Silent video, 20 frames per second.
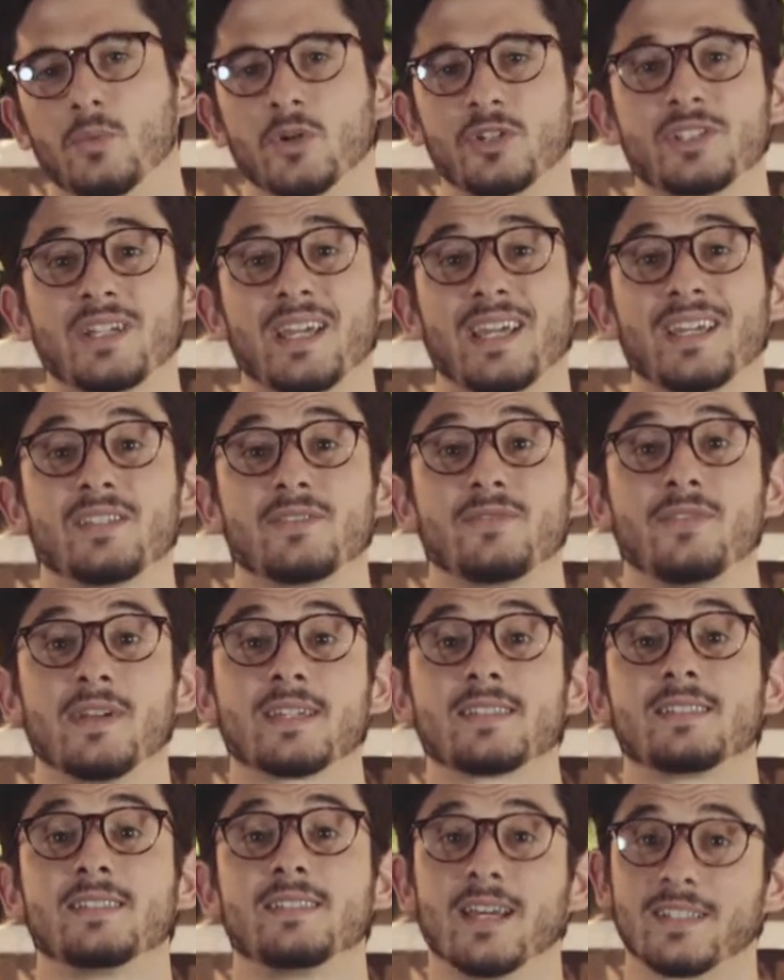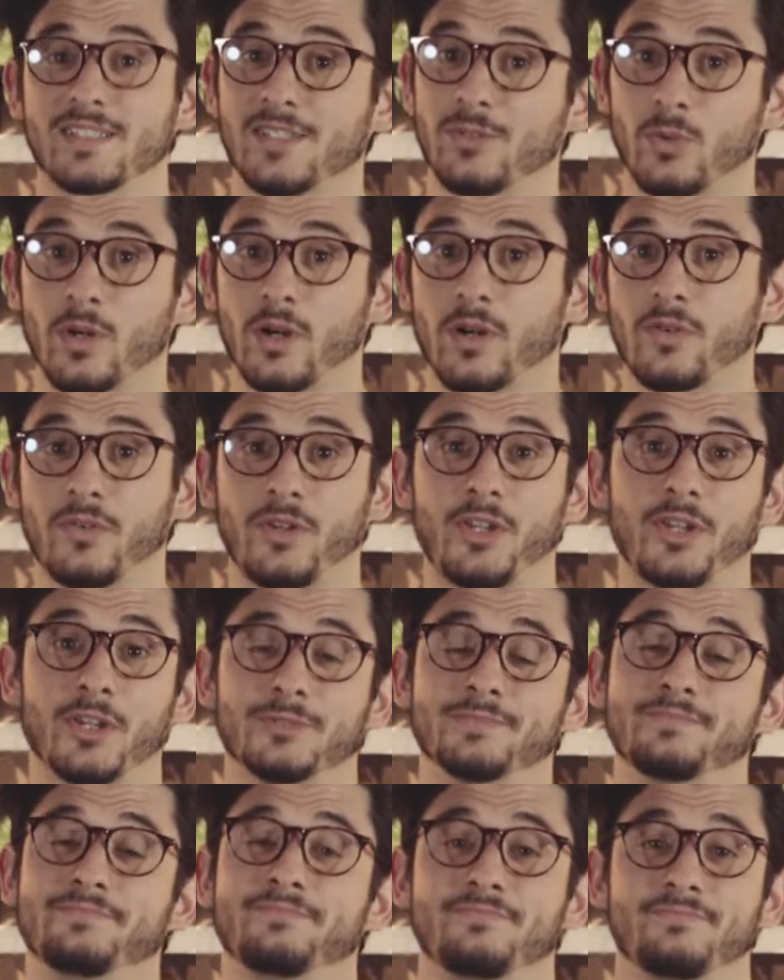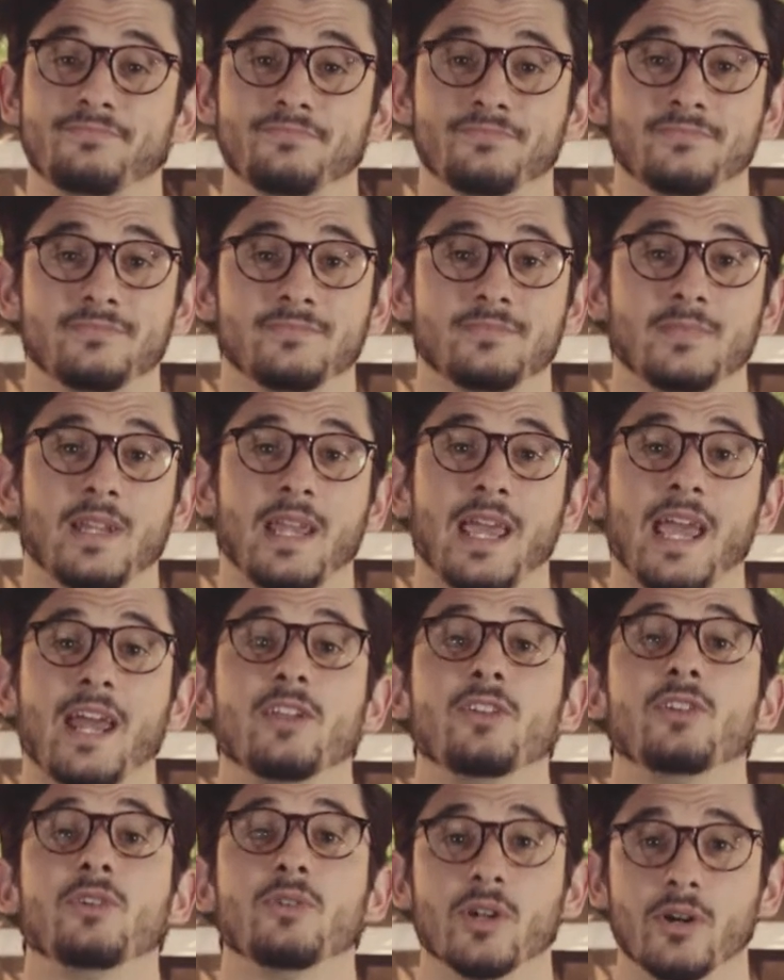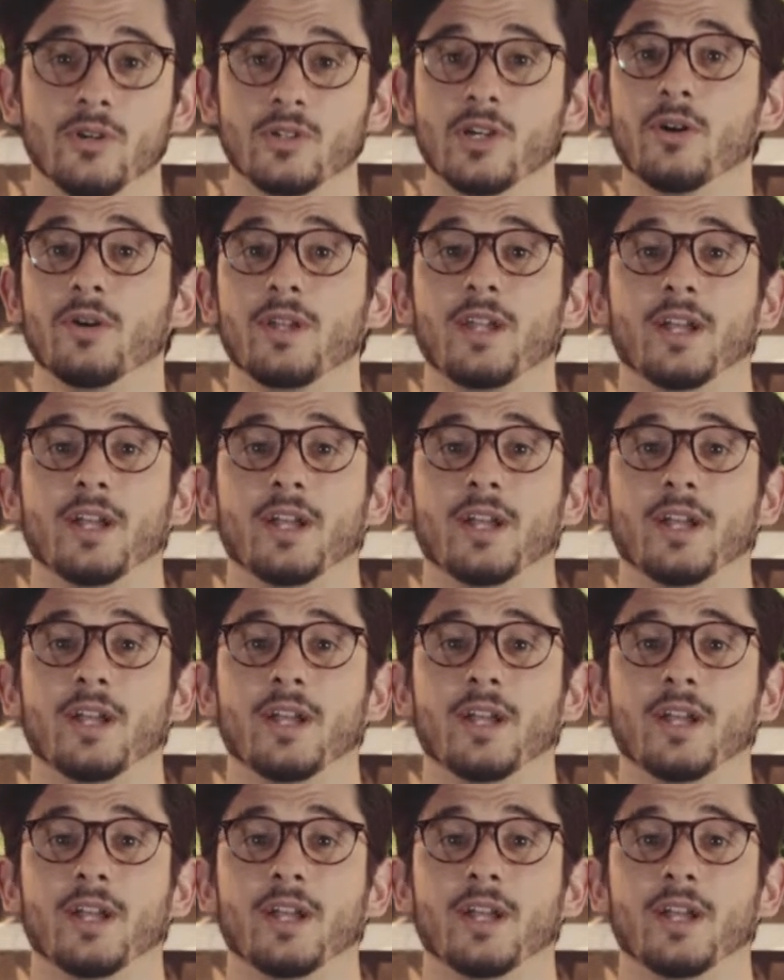in which case fix doesn't work for you, and you don't go